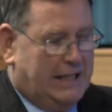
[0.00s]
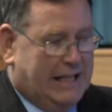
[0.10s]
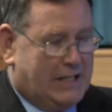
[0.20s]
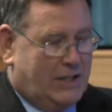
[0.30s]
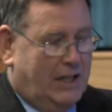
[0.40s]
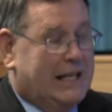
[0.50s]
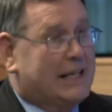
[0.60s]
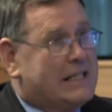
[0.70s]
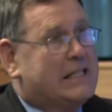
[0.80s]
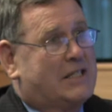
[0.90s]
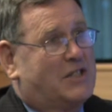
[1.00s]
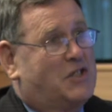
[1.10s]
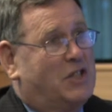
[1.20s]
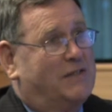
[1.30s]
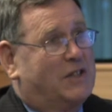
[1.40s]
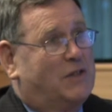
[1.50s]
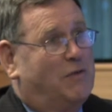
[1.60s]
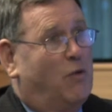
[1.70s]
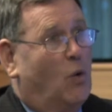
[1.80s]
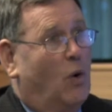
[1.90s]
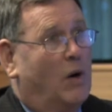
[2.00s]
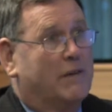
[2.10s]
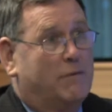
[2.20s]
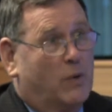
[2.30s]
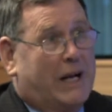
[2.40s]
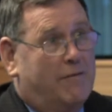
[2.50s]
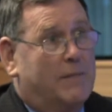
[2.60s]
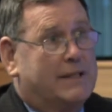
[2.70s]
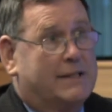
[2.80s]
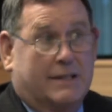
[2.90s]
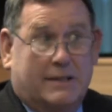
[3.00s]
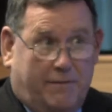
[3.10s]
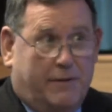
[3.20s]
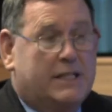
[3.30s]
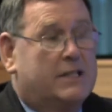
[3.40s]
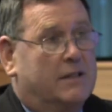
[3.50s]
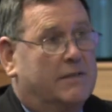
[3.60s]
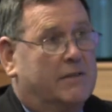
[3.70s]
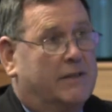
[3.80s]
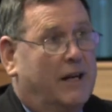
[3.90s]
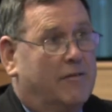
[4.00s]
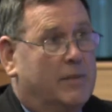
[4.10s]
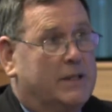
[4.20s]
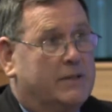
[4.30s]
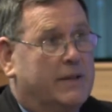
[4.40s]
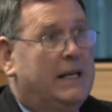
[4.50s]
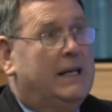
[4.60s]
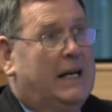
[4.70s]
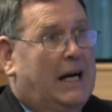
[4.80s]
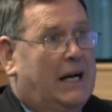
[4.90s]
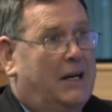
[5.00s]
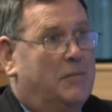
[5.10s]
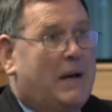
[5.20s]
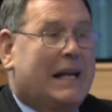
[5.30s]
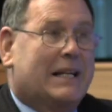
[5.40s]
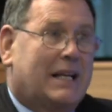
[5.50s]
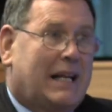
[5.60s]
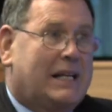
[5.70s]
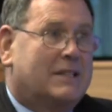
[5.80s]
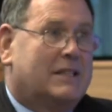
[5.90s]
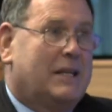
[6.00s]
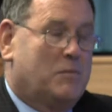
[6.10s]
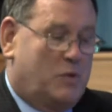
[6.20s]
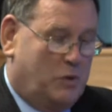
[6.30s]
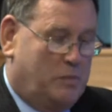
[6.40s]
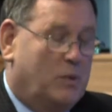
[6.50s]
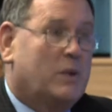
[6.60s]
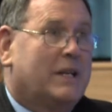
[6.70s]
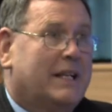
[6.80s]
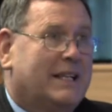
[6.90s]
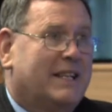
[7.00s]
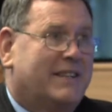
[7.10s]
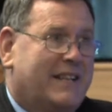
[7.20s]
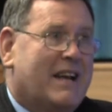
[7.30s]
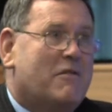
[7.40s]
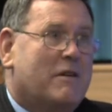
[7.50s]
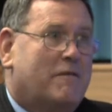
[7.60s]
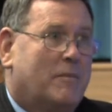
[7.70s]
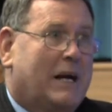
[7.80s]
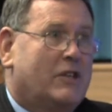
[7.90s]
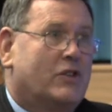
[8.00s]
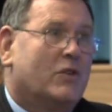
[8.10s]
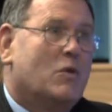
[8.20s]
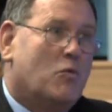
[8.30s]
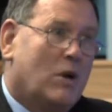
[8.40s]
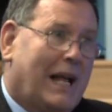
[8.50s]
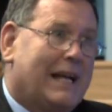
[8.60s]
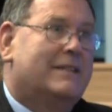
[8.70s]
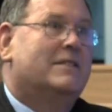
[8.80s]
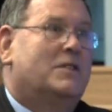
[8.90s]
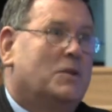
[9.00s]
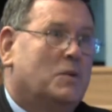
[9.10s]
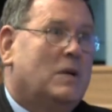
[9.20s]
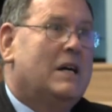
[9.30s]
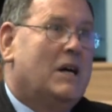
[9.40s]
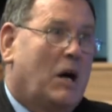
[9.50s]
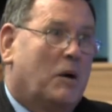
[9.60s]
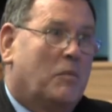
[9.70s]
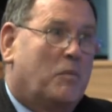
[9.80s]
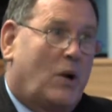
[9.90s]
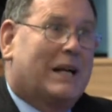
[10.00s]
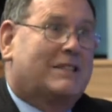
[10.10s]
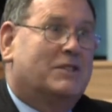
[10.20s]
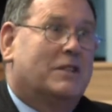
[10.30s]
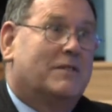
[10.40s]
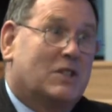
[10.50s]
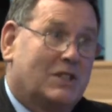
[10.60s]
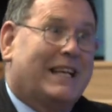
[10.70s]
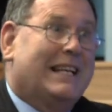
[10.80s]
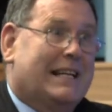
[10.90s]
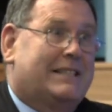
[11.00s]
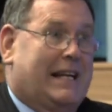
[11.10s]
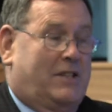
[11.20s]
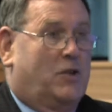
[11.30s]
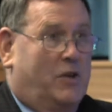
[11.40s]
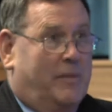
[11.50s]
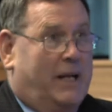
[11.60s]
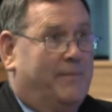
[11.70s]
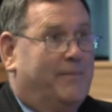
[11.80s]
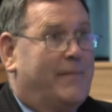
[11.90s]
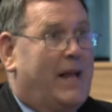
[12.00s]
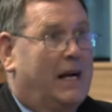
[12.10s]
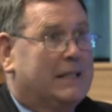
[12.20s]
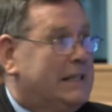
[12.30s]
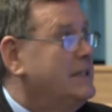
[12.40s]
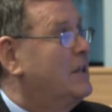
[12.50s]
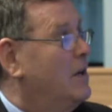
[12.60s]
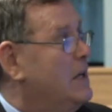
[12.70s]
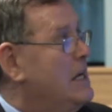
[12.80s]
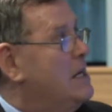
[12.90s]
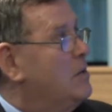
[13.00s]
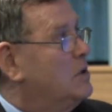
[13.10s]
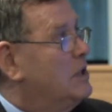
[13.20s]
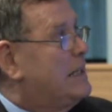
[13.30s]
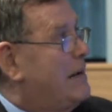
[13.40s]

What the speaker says: Yes, Joe. Now, this is a service for governments, and it's a free service for governments, and it allows them to put their information related to products and services in our taxonomy. Okay, so we'll just